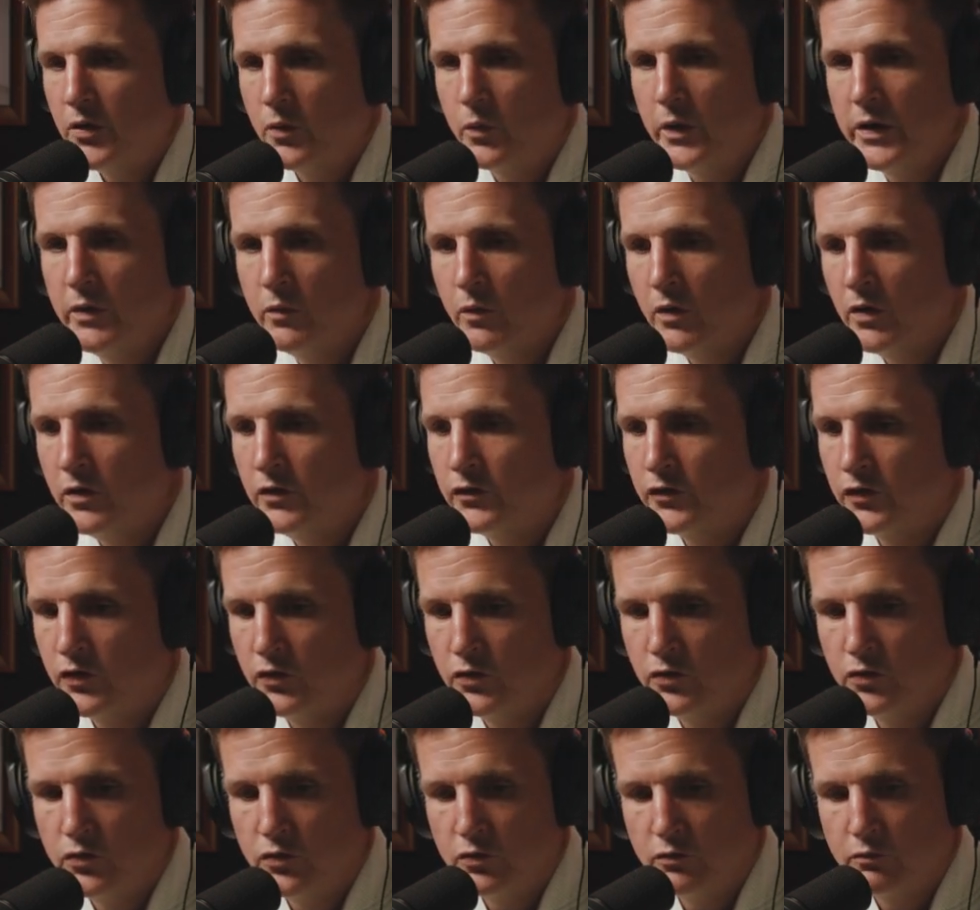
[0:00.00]
We want
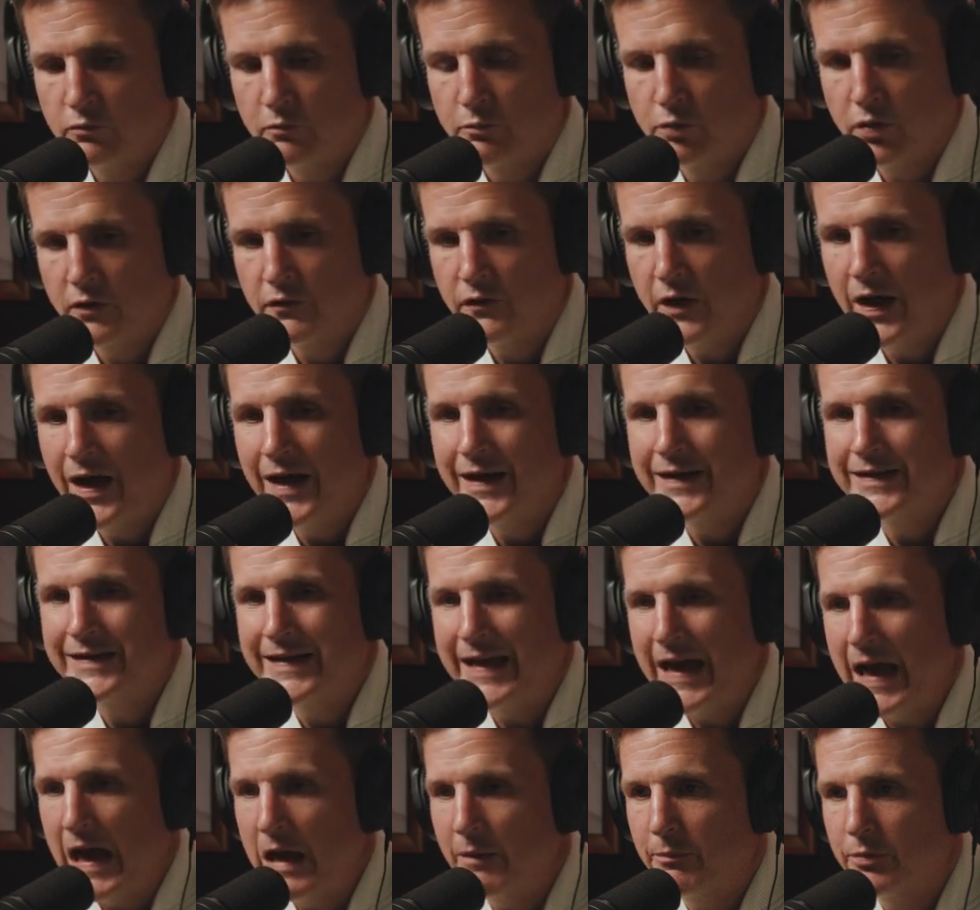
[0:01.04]
to provide
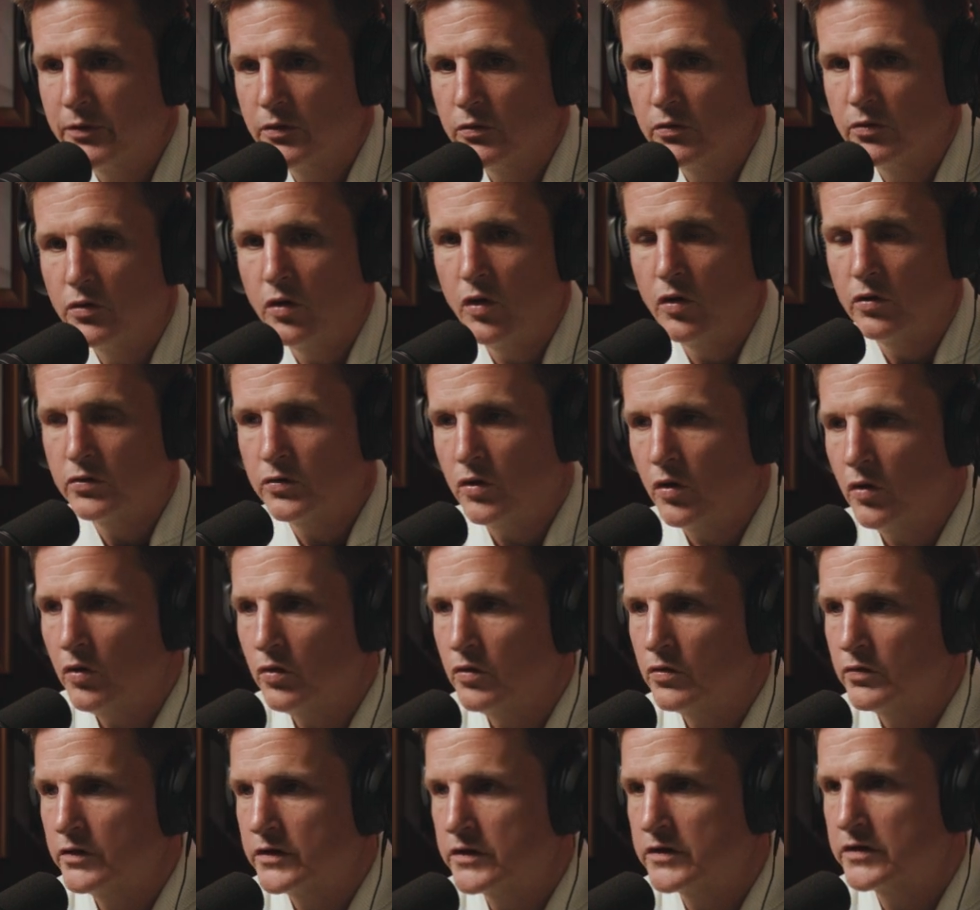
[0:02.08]
capital on
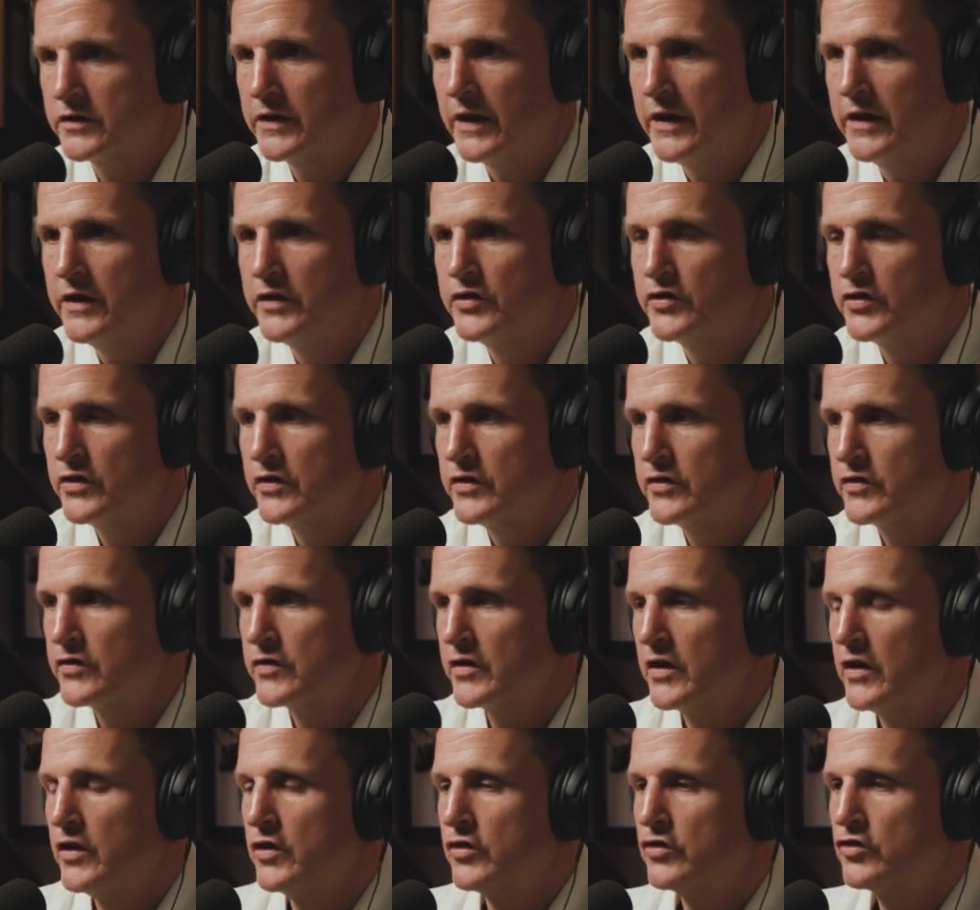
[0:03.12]
all the
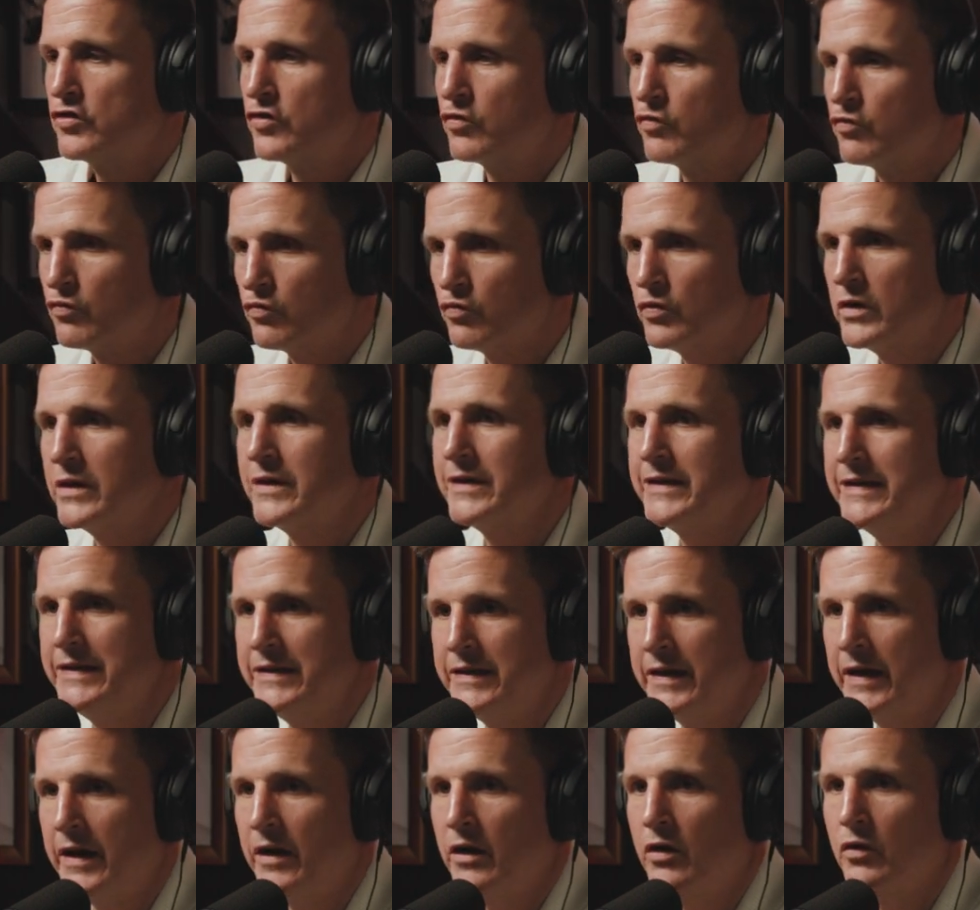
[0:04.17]
stages to really
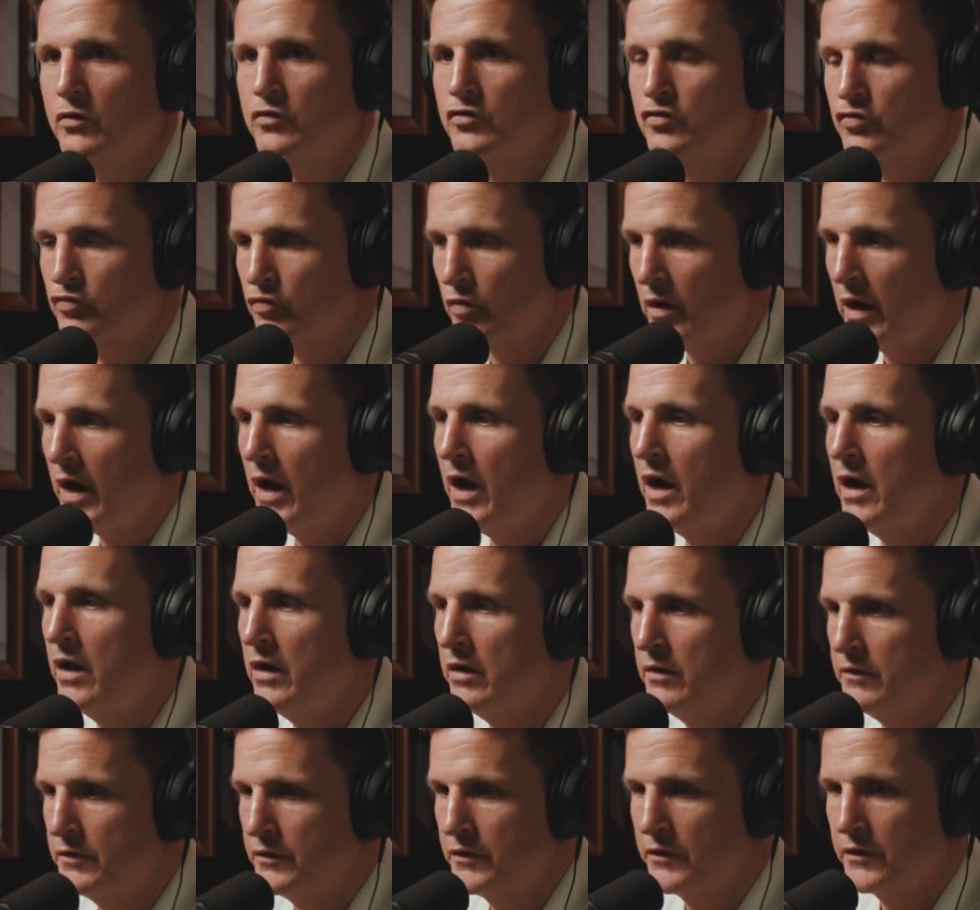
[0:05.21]
now
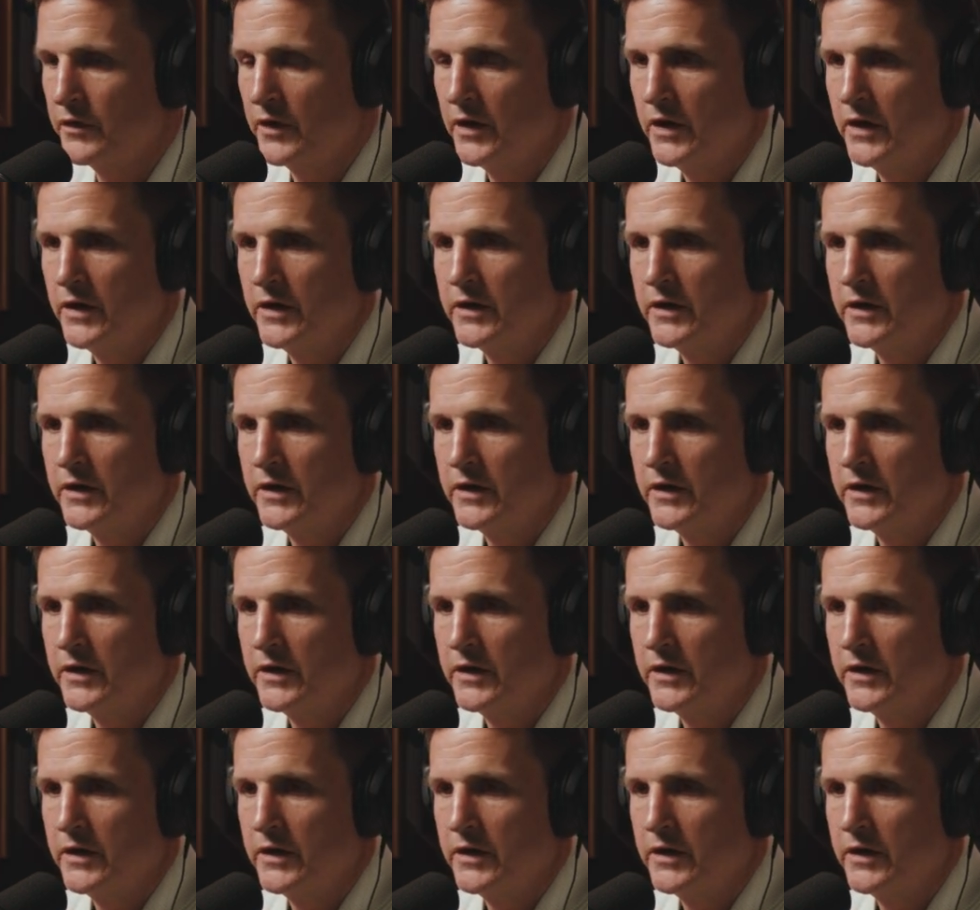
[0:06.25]
drive